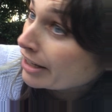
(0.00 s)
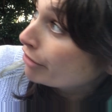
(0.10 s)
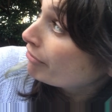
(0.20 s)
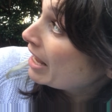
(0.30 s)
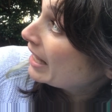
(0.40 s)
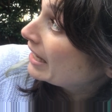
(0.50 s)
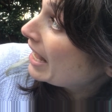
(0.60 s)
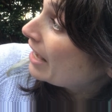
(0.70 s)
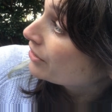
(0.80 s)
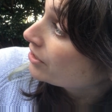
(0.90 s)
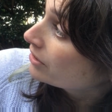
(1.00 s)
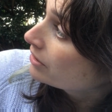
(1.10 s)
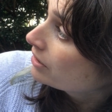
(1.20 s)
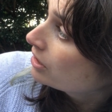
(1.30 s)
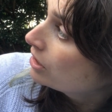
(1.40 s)
and rang it out,
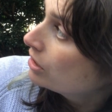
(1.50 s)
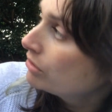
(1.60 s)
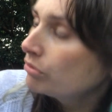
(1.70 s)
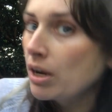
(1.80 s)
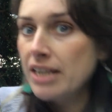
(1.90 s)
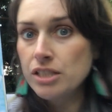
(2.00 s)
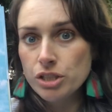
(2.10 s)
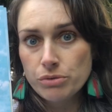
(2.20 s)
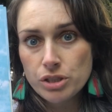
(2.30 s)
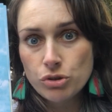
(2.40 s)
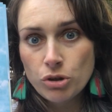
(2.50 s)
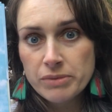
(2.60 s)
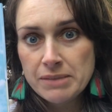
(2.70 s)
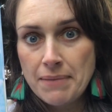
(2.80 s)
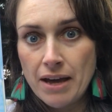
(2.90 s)
right into his
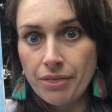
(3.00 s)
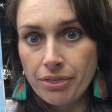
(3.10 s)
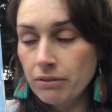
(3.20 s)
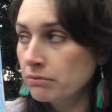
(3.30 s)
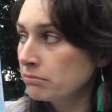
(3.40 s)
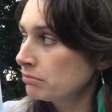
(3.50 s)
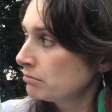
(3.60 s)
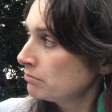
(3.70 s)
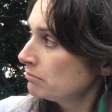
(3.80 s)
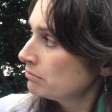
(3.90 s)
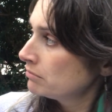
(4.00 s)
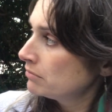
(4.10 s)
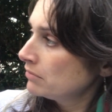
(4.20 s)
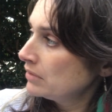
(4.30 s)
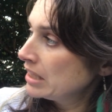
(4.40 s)
enormous mouth.
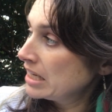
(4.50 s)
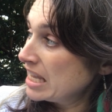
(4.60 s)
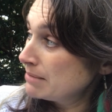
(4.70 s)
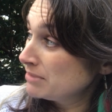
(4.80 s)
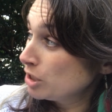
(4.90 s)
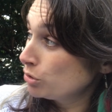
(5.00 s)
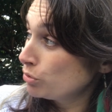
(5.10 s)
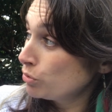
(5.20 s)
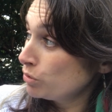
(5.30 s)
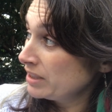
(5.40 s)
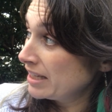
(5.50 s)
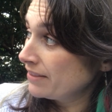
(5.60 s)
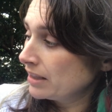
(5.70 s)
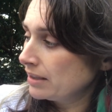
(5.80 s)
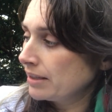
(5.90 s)
Then he emptied all the
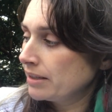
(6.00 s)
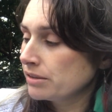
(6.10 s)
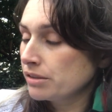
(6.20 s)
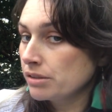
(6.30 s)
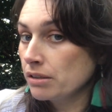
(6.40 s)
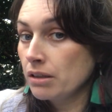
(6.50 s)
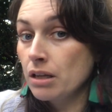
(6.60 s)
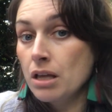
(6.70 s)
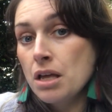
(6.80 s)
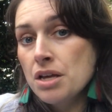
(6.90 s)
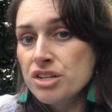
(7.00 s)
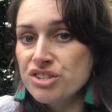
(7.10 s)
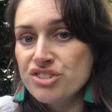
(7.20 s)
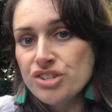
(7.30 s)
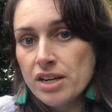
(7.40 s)
other clouds,
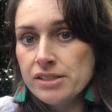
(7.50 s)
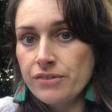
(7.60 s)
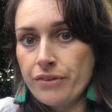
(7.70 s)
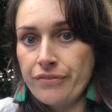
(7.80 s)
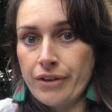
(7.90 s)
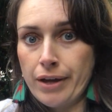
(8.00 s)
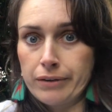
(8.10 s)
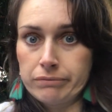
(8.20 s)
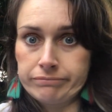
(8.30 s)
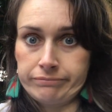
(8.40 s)
just for fun.